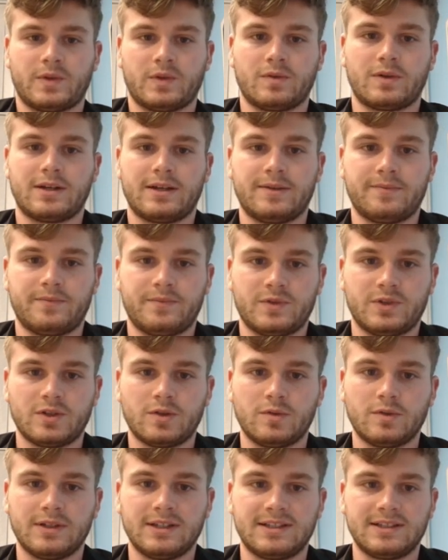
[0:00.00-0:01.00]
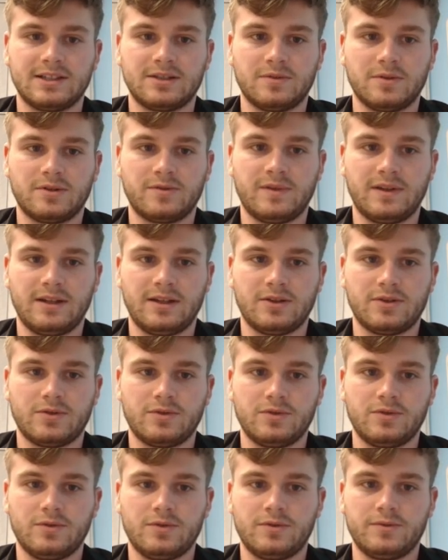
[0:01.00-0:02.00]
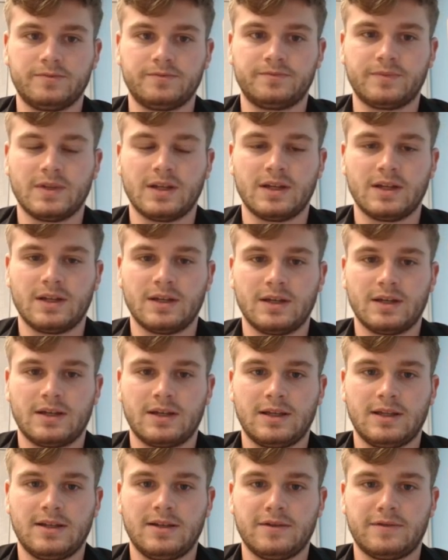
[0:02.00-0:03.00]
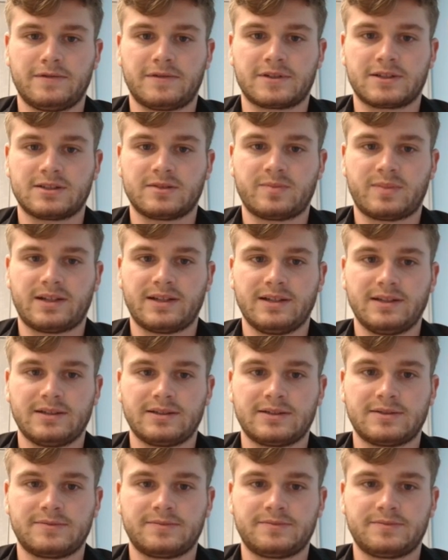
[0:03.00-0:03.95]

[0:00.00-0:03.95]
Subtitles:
Okay, so this is what we need to do in the first place.